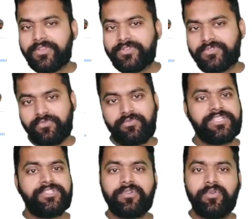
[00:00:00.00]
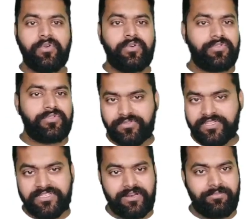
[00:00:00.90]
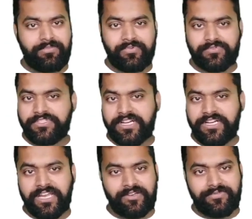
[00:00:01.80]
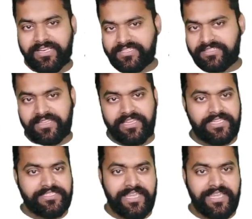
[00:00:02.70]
so once you go through this repo, try out various things,